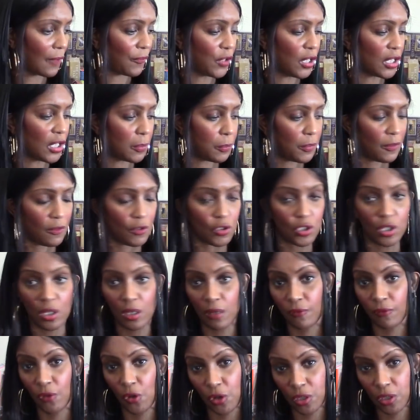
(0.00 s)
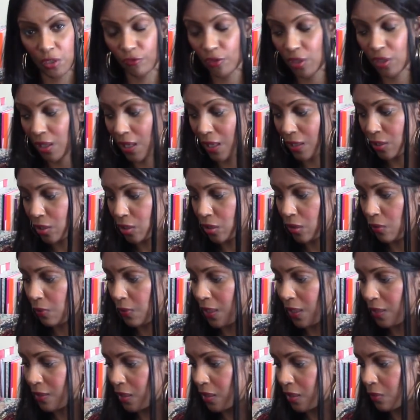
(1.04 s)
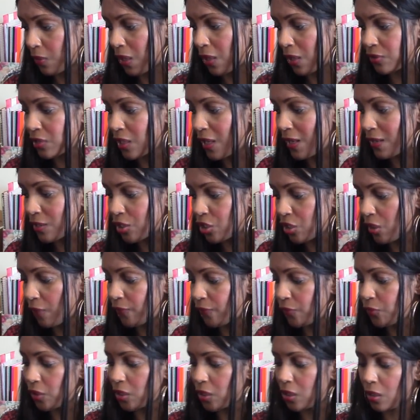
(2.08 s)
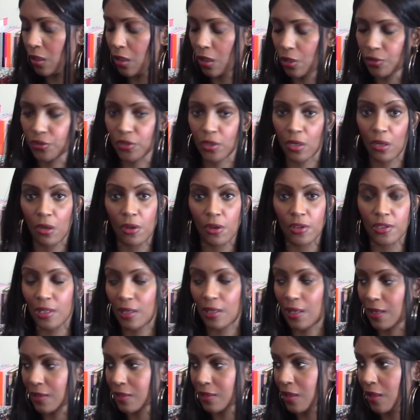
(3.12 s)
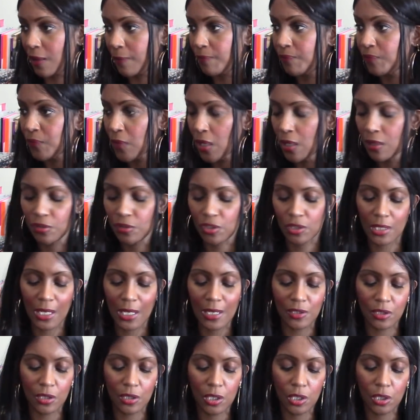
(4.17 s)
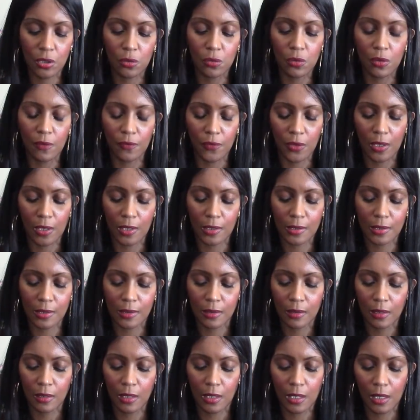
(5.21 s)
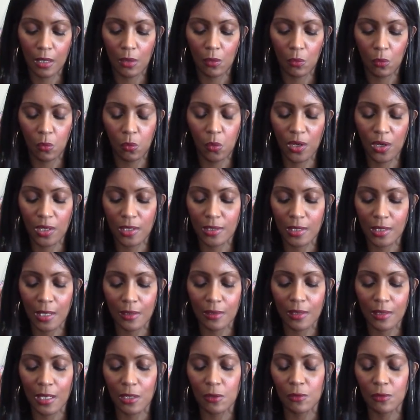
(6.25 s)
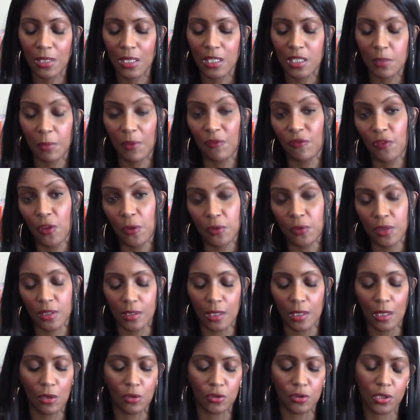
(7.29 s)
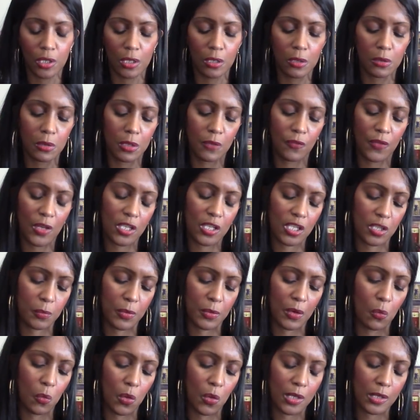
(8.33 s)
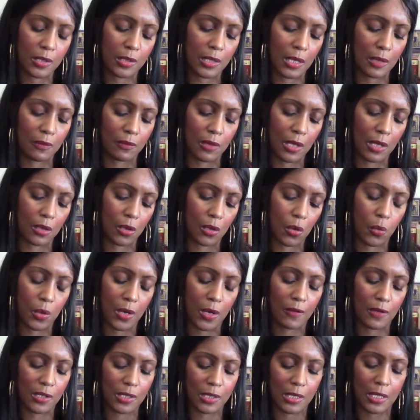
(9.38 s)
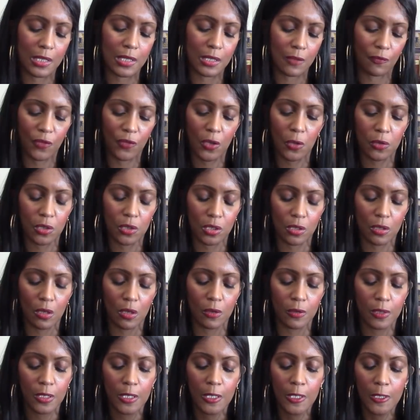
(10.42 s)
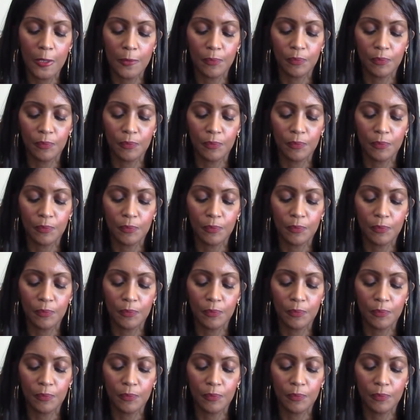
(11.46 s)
that for your spiritual advice for the next two weeks as well. So let's shuffle the cards, guys, and let's uh, just ask the universe, uh, what is it that you need to be focusing on? So universe, spirit, what is it that Aquarius needs to focus on